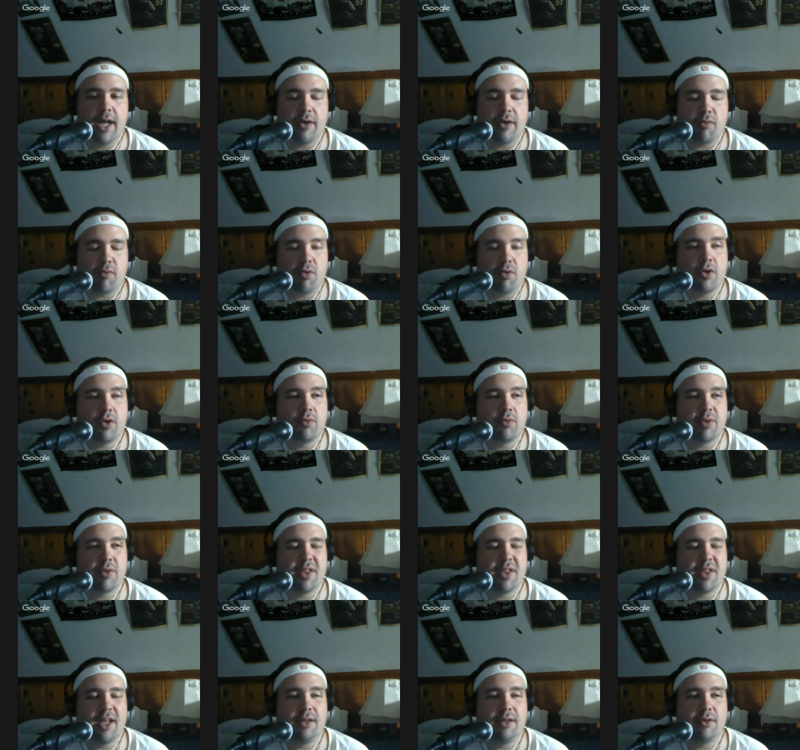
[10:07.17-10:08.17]
down the
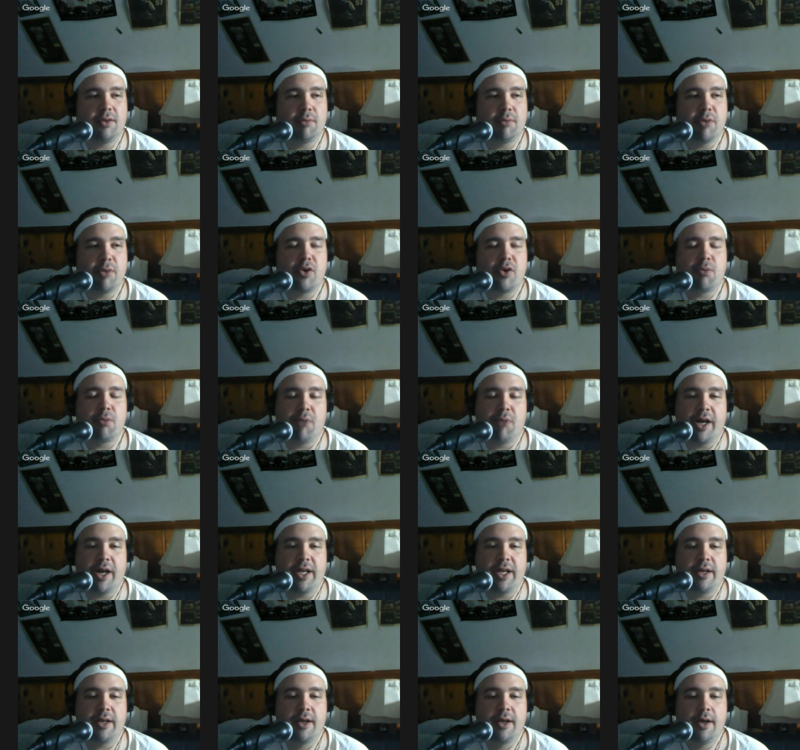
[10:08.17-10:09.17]
road with a little
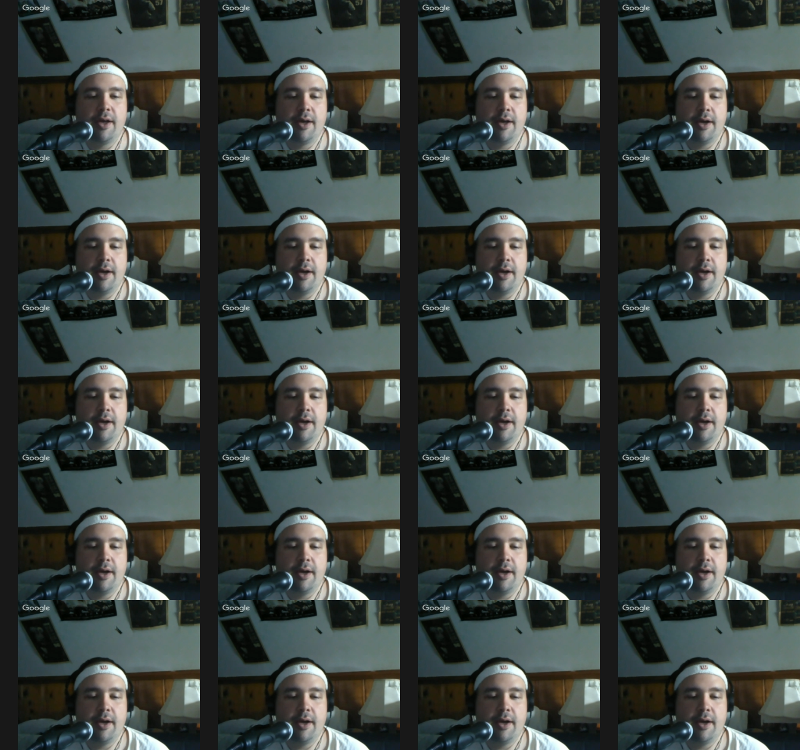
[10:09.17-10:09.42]
motorbike